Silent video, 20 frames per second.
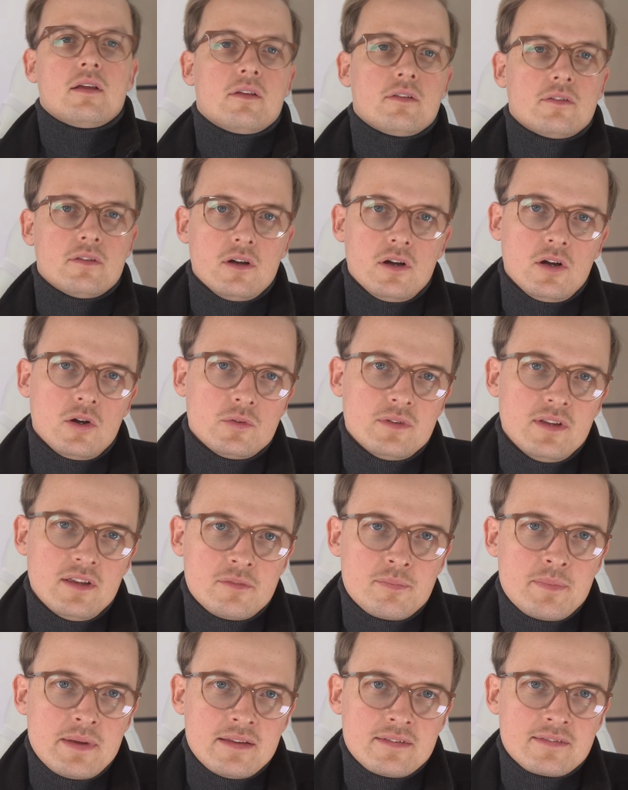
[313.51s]
So
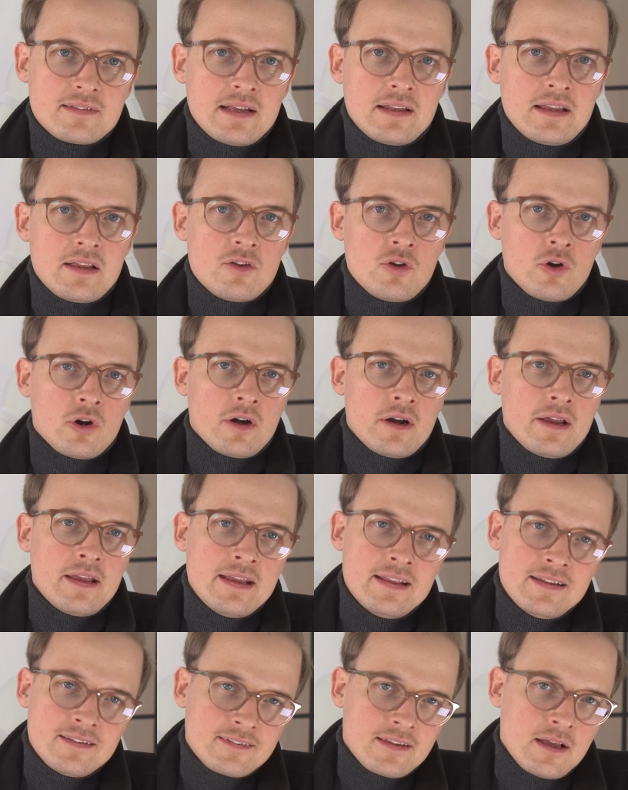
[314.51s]
this means that your
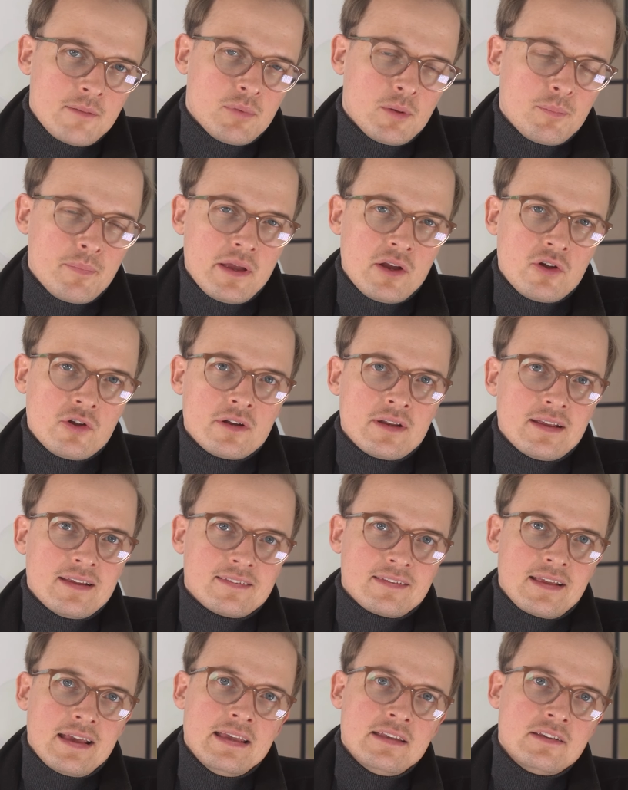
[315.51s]
in-sample period
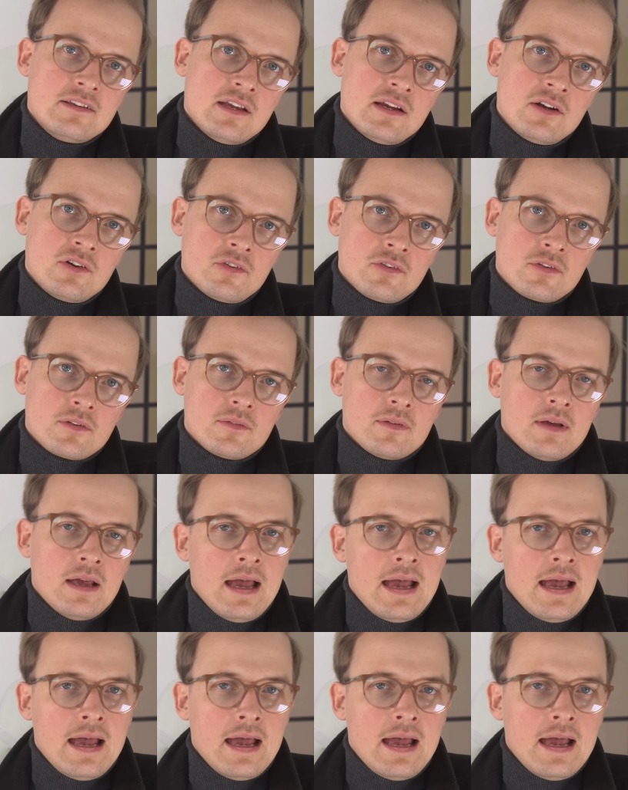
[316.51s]
is 8 years